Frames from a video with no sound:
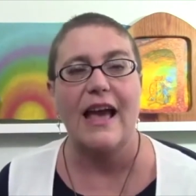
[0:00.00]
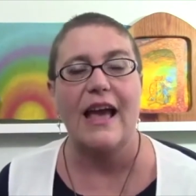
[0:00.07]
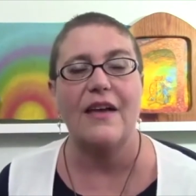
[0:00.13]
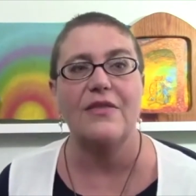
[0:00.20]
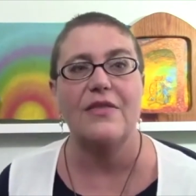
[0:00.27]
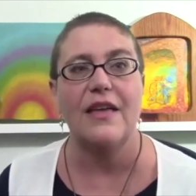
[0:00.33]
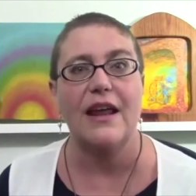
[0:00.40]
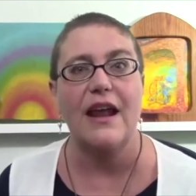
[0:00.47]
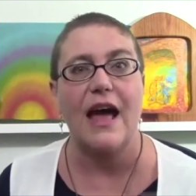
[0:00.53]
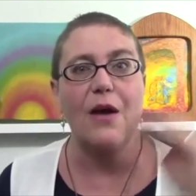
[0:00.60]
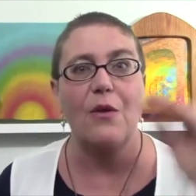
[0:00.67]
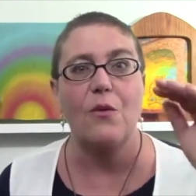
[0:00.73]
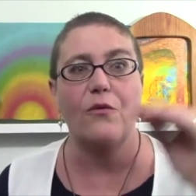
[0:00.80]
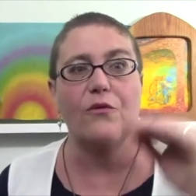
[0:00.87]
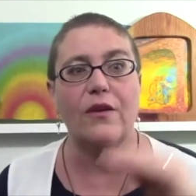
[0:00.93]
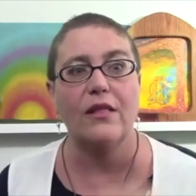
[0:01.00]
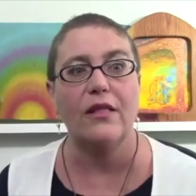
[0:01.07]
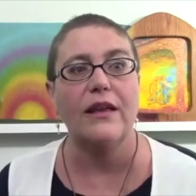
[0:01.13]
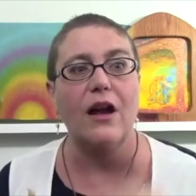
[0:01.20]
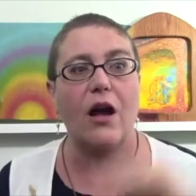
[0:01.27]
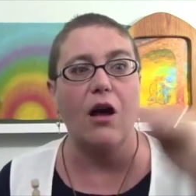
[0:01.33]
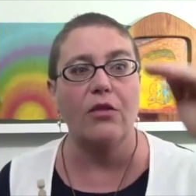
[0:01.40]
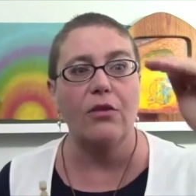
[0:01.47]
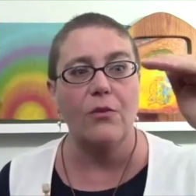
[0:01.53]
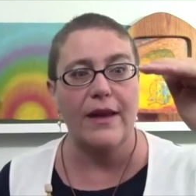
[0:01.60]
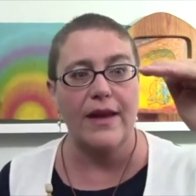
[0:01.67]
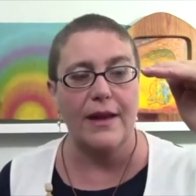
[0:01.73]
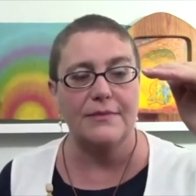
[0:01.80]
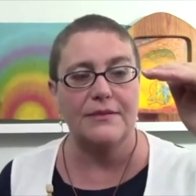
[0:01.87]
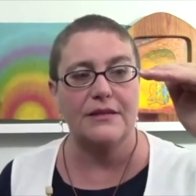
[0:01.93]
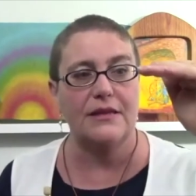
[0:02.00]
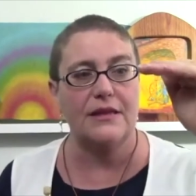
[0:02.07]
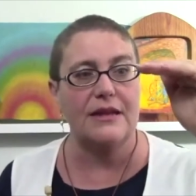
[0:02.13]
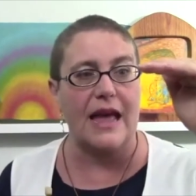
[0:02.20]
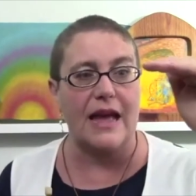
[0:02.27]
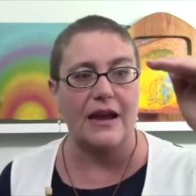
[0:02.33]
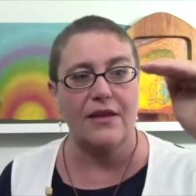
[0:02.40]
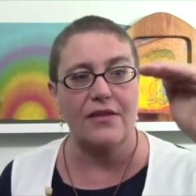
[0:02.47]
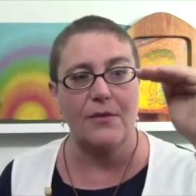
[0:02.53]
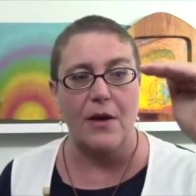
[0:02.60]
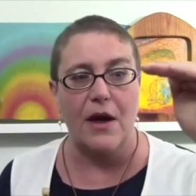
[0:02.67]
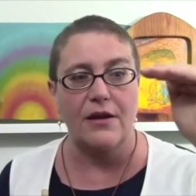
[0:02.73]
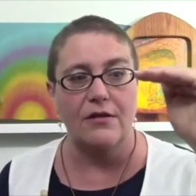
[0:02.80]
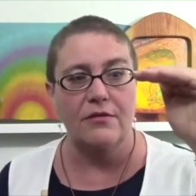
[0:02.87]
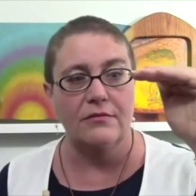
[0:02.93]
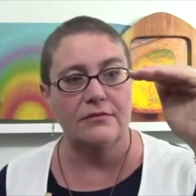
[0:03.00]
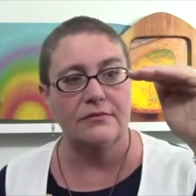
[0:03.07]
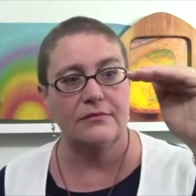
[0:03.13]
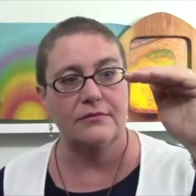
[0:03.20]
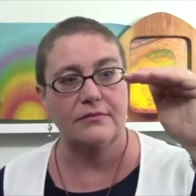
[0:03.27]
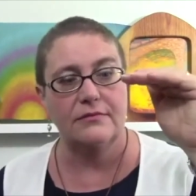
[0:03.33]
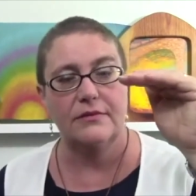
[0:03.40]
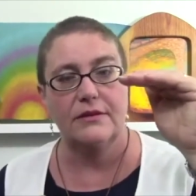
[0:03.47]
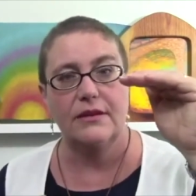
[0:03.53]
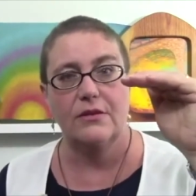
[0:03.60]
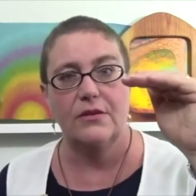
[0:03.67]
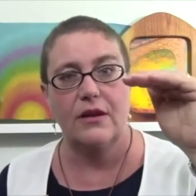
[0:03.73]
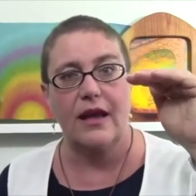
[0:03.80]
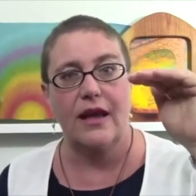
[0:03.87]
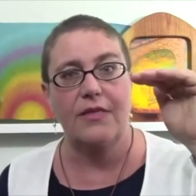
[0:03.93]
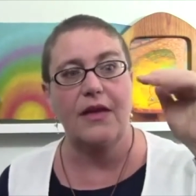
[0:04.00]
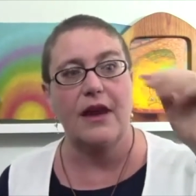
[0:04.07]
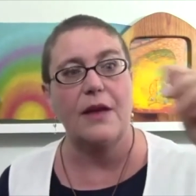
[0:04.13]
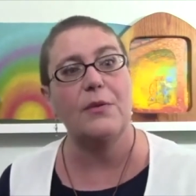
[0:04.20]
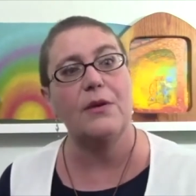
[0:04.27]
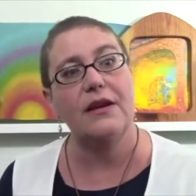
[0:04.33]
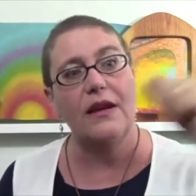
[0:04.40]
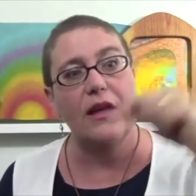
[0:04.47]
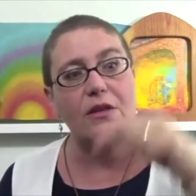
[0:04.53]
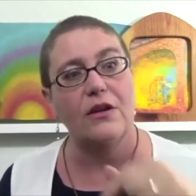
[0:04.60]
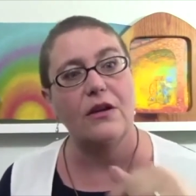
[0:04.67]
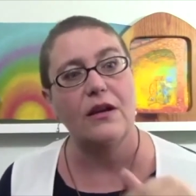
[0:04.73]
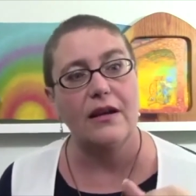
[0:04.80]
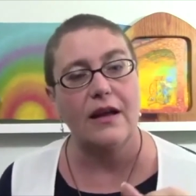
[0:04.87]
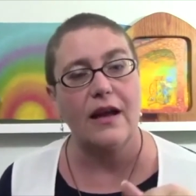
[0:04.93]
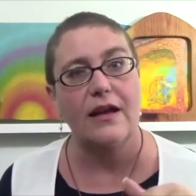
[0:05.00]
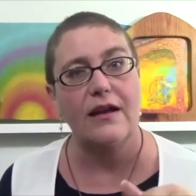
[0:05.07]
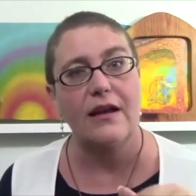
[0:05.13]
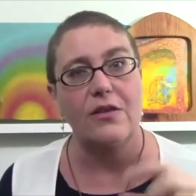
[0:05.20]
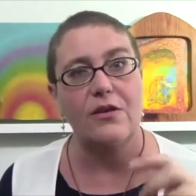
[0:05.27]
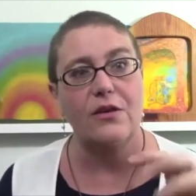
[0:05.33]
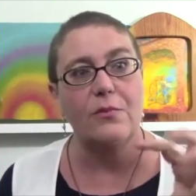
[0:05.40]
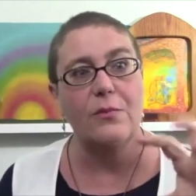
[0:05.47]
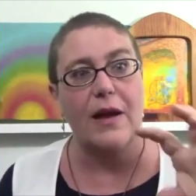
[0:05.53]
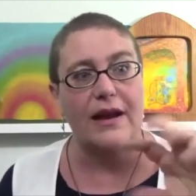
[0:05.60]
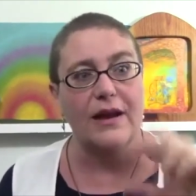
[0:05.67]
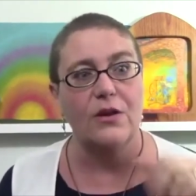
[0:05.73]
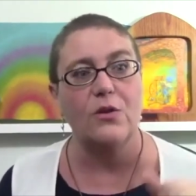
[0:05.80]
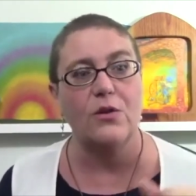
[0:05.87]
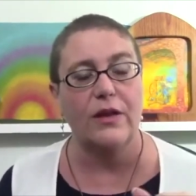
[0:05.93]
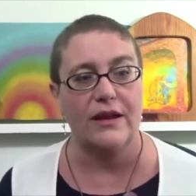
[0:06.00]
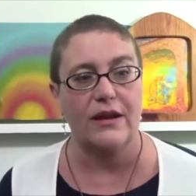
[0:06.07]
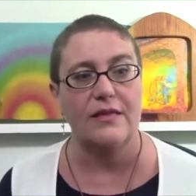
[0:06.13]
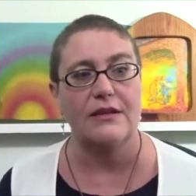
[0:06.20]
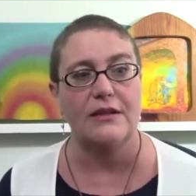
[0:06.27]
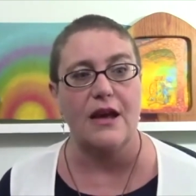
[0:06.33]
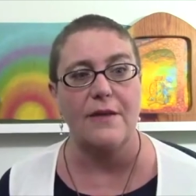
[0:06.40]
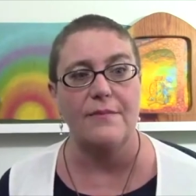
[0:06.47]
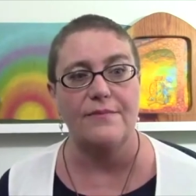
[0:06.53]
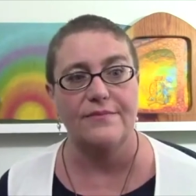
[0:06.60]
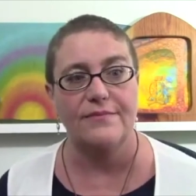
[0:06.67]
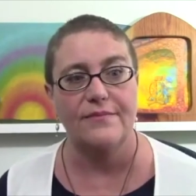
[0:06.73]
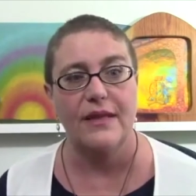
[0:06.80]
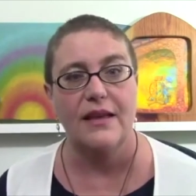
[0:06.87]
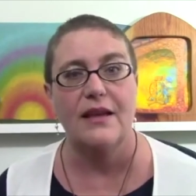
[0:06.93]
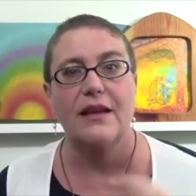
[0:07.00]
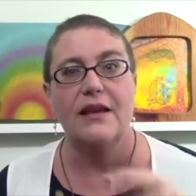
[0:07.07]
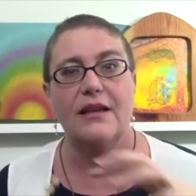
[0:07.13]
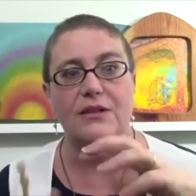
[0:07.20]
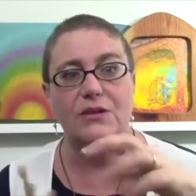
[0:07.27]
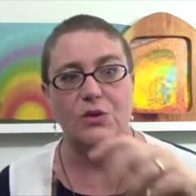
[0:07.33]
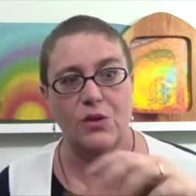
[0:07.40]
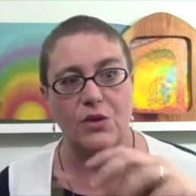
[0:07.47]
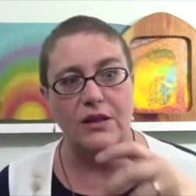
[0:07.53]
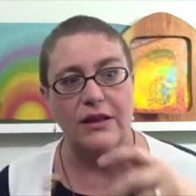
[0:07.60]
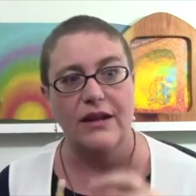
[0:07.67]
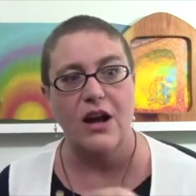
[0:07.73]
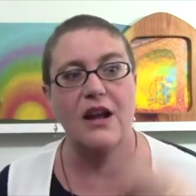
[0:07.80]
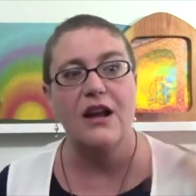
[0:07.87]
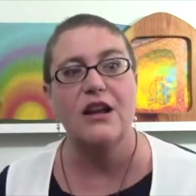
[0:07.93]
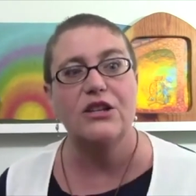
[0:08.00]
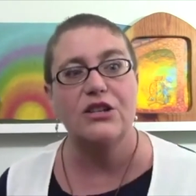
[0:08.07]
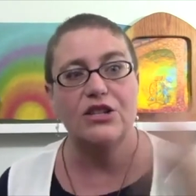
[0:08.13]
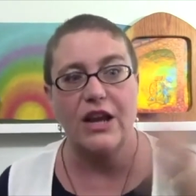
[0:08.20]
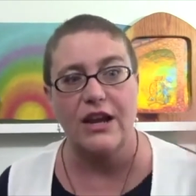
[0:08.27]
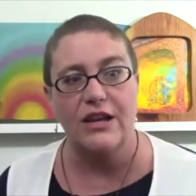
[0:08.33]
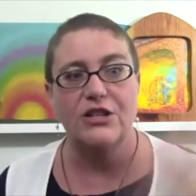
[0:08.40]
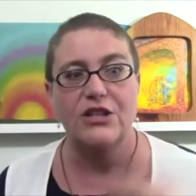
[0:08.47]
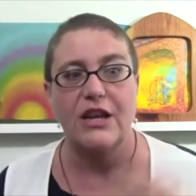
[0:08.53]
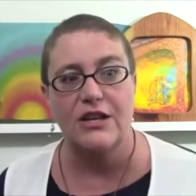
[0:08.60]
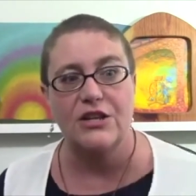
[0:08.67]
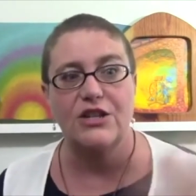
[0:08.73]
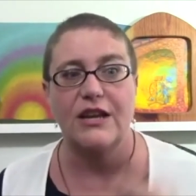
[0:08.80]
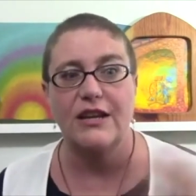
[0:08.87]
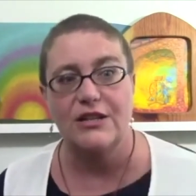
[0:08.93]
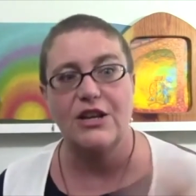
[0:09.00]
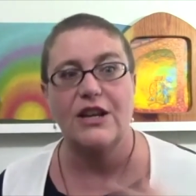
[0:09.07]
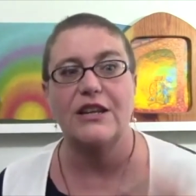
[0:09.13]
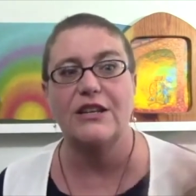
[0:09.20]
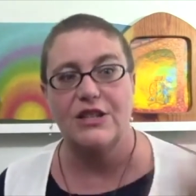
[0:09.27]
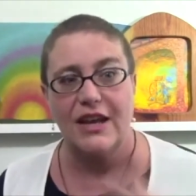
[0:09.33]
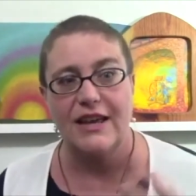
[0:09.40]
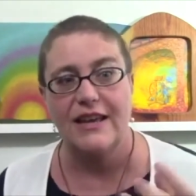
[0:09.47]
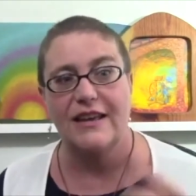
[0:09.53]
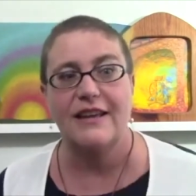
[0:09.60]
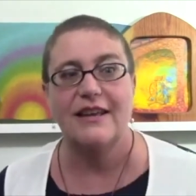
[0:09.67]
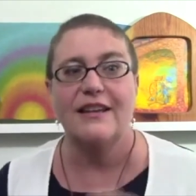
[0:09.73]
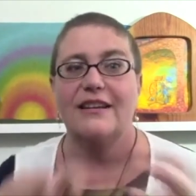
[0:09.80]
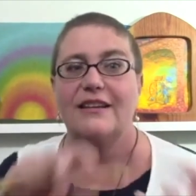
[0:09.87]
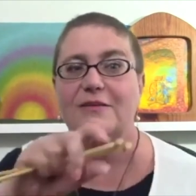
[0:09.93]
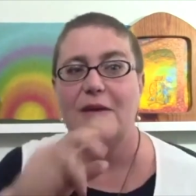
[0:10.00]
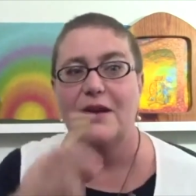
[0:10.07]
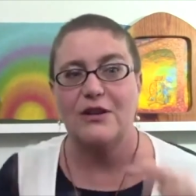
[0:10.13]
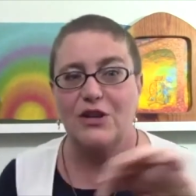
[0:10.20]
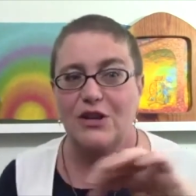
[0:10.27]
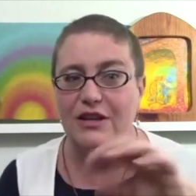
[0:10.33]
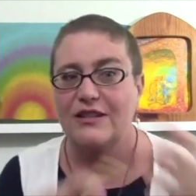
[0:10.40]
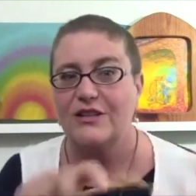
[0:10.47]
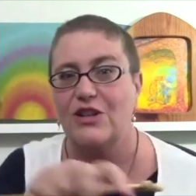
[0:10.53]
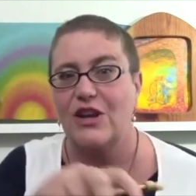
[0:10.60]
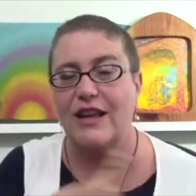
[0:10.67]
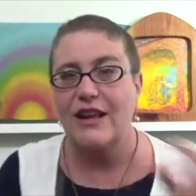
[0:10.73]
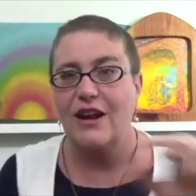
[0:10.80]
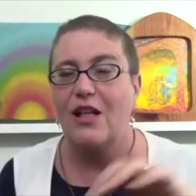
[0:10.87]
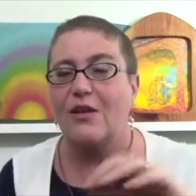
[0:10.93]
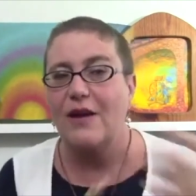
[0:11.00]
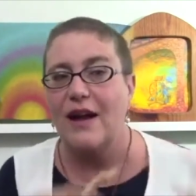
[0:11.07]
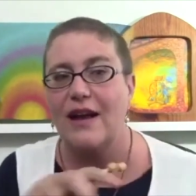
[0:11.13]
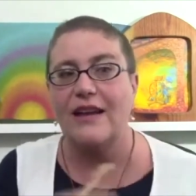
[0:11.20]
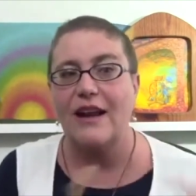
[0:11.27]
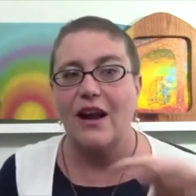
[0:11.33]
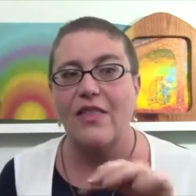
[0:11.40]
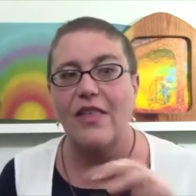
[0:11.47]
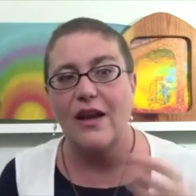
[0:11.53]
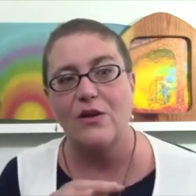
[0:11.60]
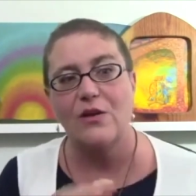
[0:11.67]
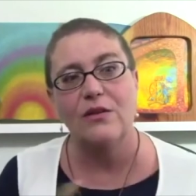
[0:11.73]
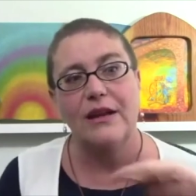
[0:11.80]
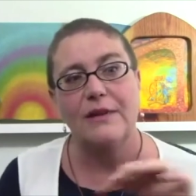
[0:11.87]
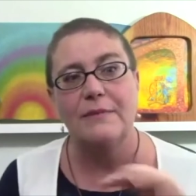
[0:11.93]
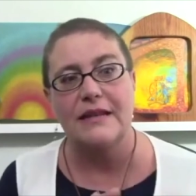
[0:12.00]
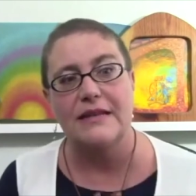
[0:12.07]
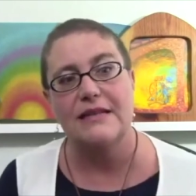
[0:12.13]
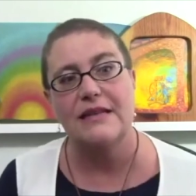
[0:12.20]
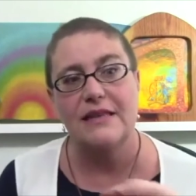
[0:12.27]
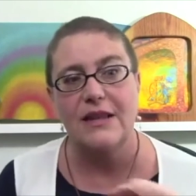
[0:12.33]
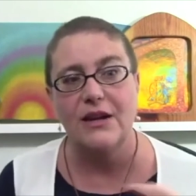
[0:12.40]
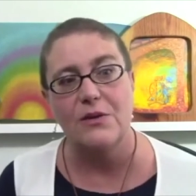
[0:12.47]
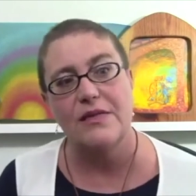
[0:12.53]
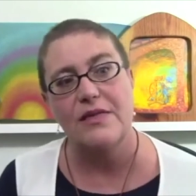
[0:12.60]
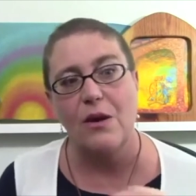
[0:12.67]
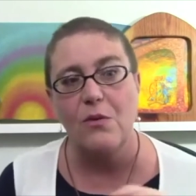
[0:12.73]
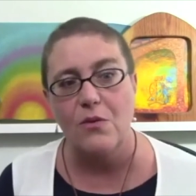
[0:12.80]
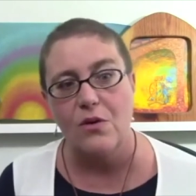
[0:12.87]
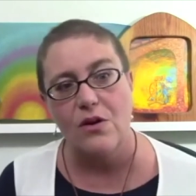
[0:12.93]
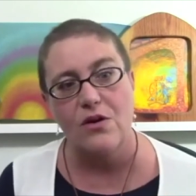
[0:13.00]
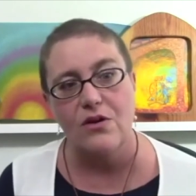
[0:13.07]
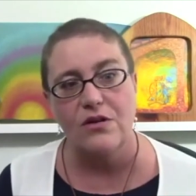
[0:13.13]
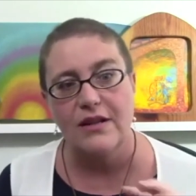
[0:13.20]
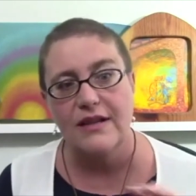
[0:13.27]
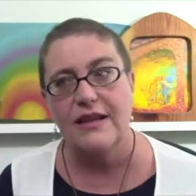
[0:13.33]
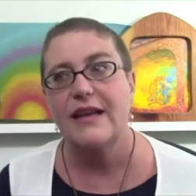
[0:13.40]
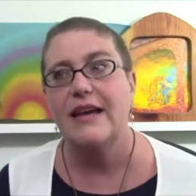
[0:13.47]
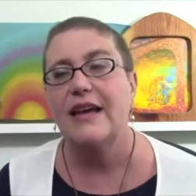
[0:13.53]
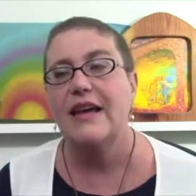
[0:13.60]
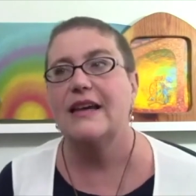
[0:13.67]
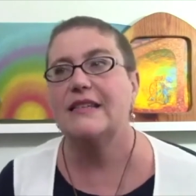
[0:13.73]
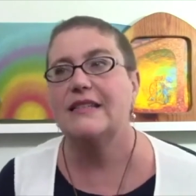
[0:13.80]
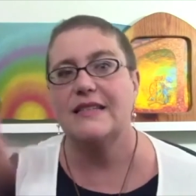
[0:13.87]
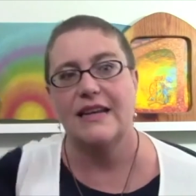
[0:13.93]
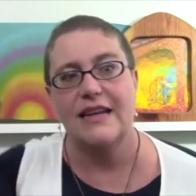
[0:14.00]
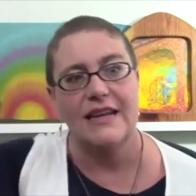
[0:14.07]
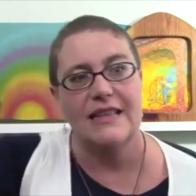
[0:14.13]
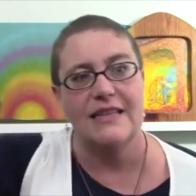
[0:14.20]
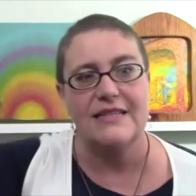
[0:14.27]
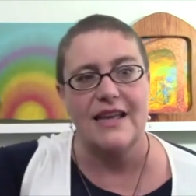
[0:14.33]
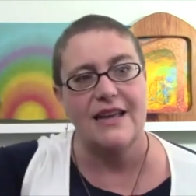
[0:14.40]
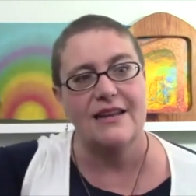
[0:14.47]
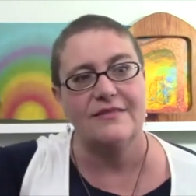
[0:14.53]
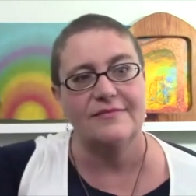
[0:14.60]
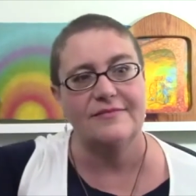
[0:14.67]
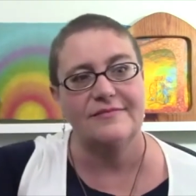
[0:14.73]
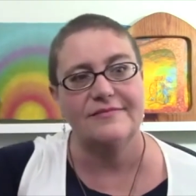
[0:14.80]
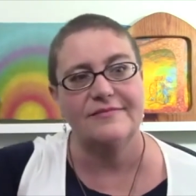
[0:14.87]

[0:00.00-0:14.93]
and then I fill it all the way up to the neck of the bottle. And then I put another, another packet of Kool-Aid on the top screw the lid on, shake, shake, shake, shake, shake. Make sure you shake it all around, get all that Kool Aid mixed in there with that wool, stick it in the sun.